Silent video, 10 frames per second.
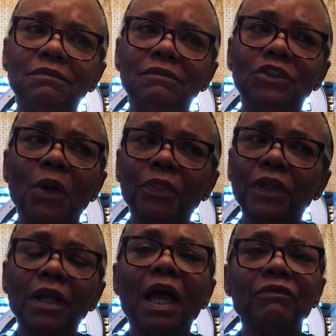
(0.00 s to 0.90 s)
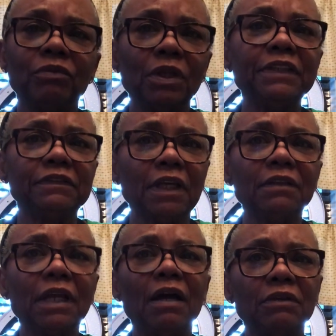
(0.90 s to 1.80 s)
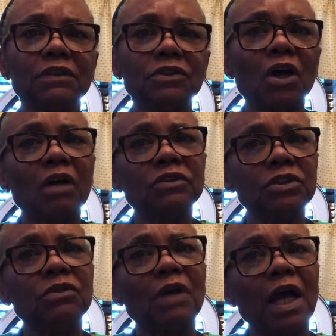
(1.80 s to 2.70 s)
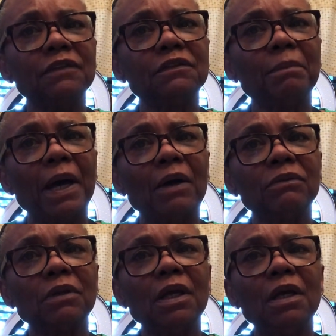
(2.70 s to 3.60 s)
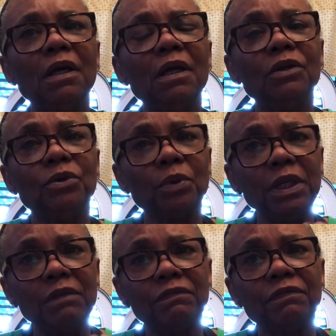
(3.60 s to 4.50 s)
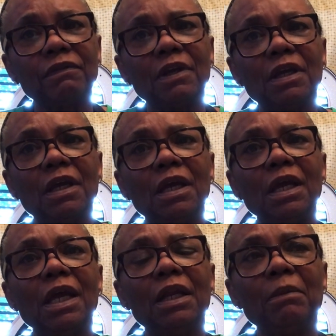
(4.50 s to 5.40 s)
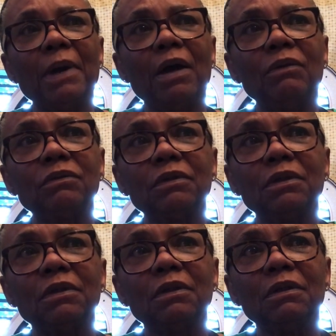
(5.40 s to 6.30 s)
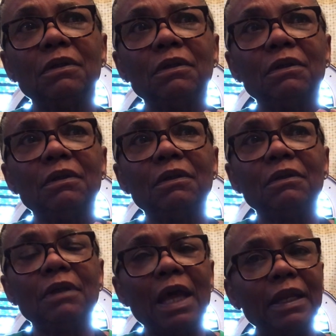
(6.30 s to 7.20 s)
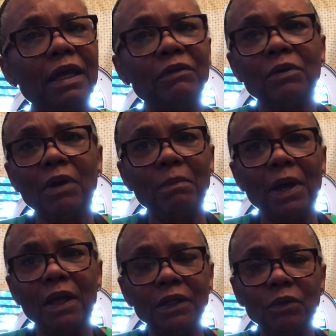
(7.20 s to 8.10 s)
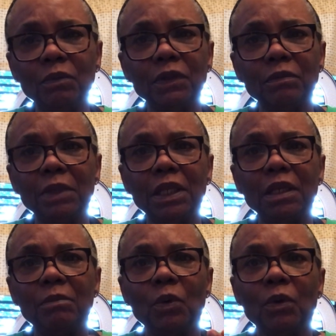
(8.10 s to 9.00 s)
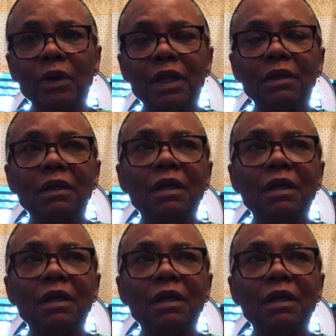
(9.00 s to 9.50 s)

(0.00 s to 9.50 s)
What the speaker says: don't think I've really sat down and talked to you guys about grief and about not having Grandpa here with me anymore. And